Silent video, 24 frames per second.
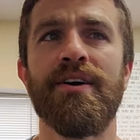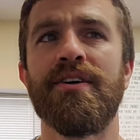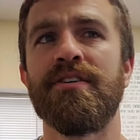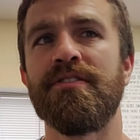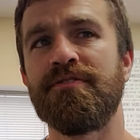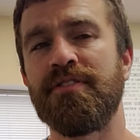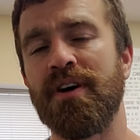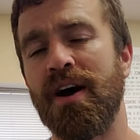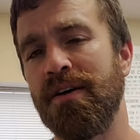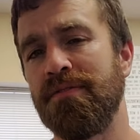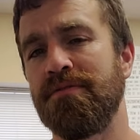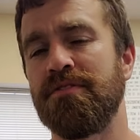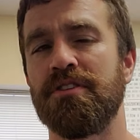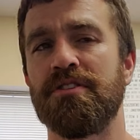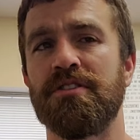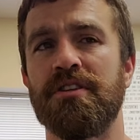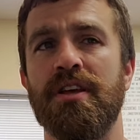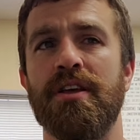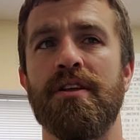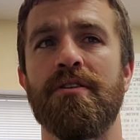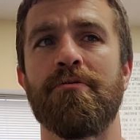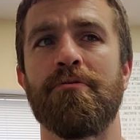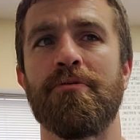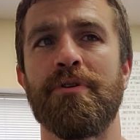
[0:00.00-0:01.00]
5 to
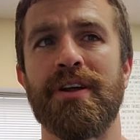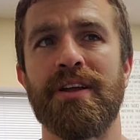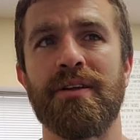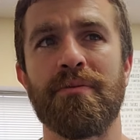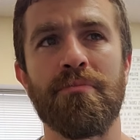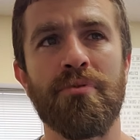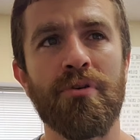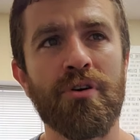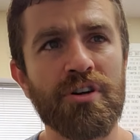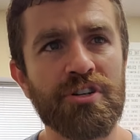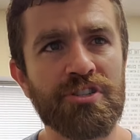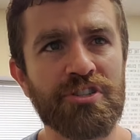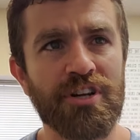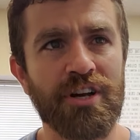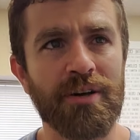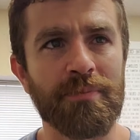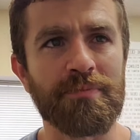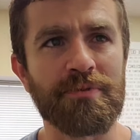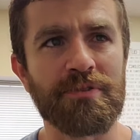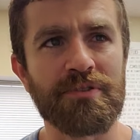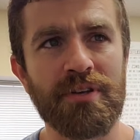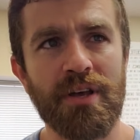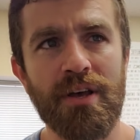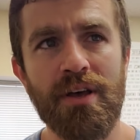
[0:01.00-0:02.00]
10 ring
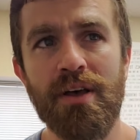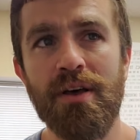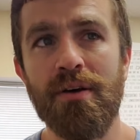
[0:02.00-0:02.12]
push-ups,